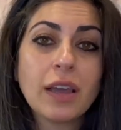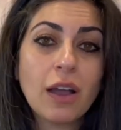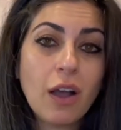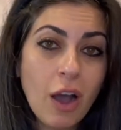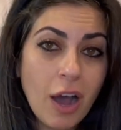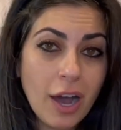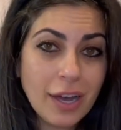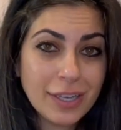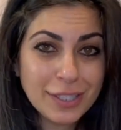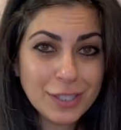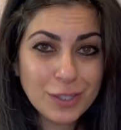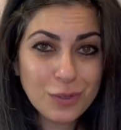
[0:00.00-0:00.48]
The
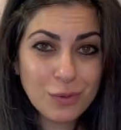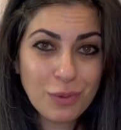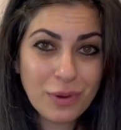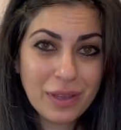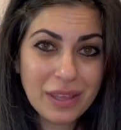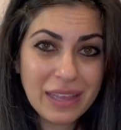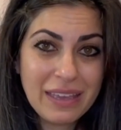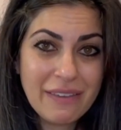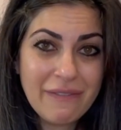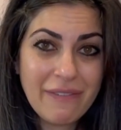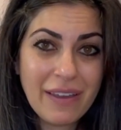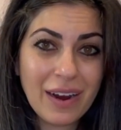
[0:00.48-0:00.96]
cost
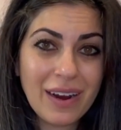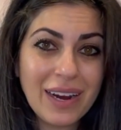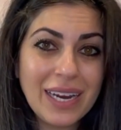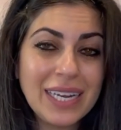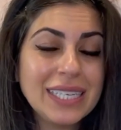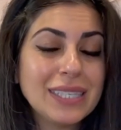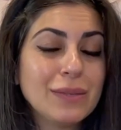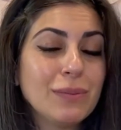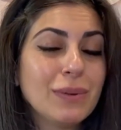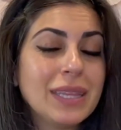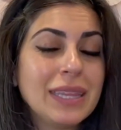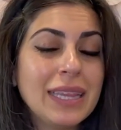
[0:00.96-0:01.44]
really
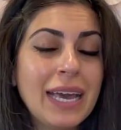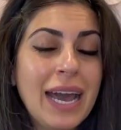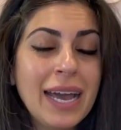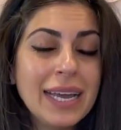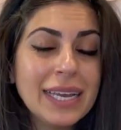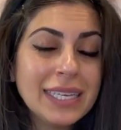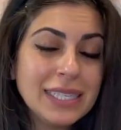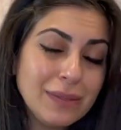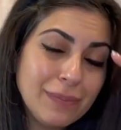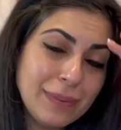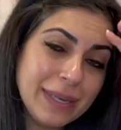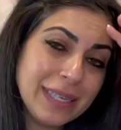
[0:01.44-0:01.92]
varies, but
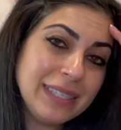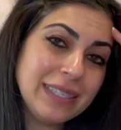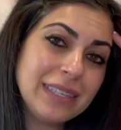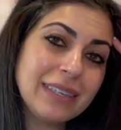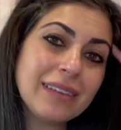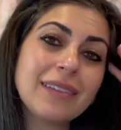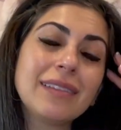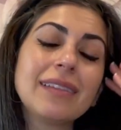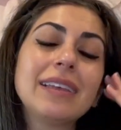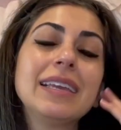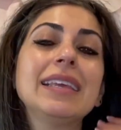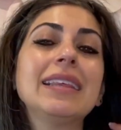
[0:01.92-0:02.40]
that is
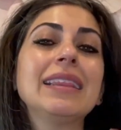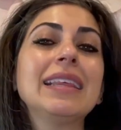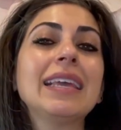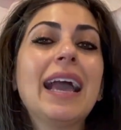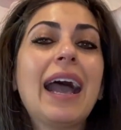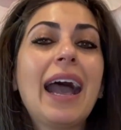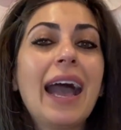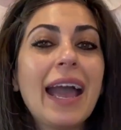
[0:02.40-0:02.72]
basically the